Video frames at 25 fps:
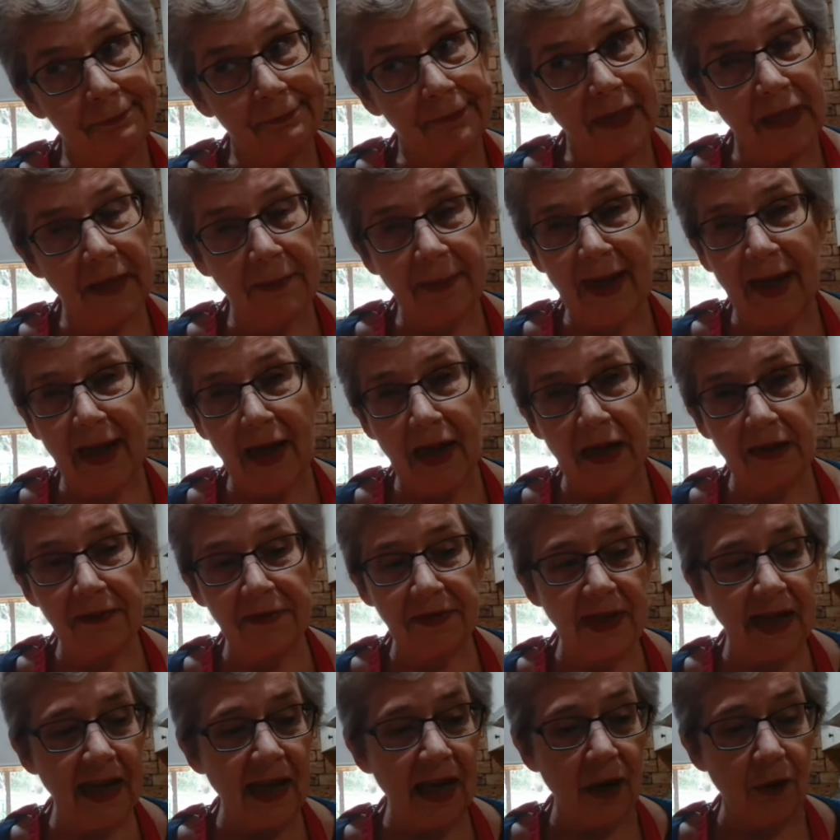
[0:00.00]
in about
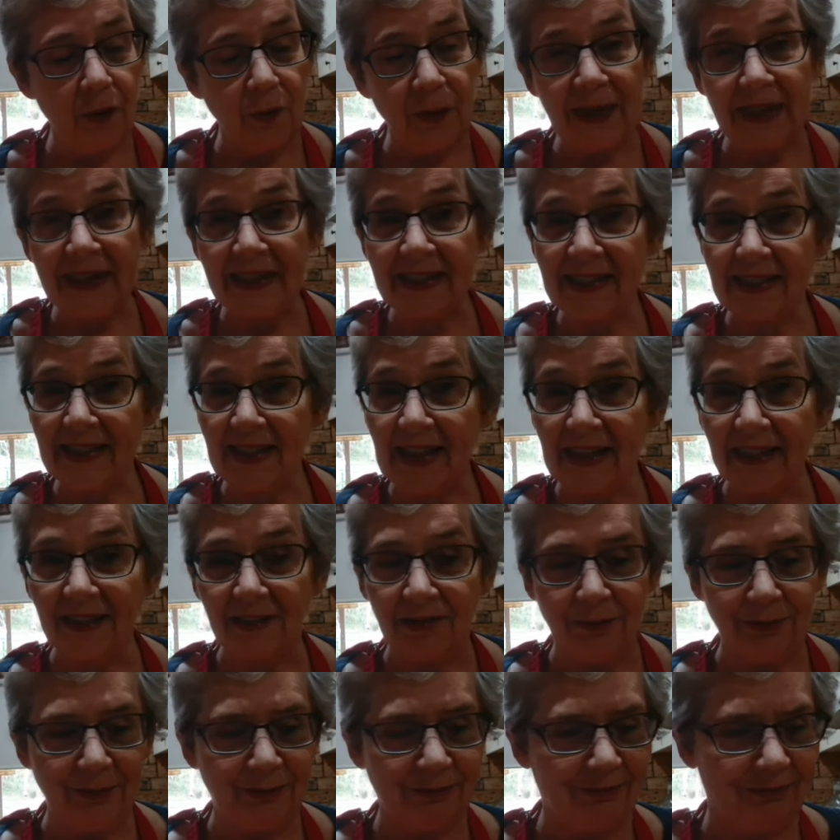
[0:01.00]
half an hour when it's
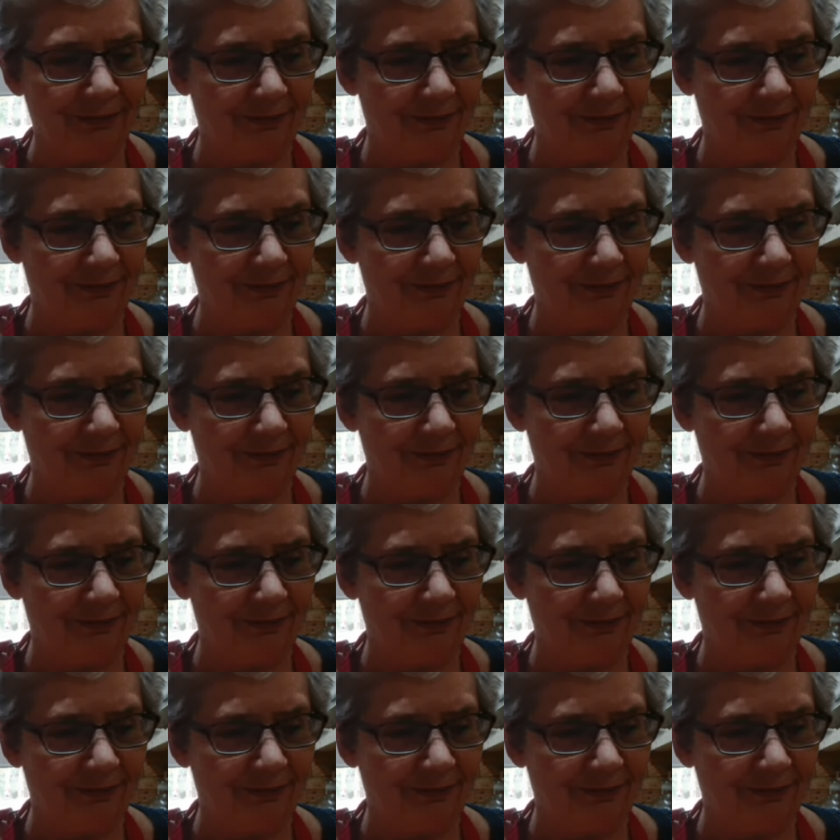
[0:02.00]
done.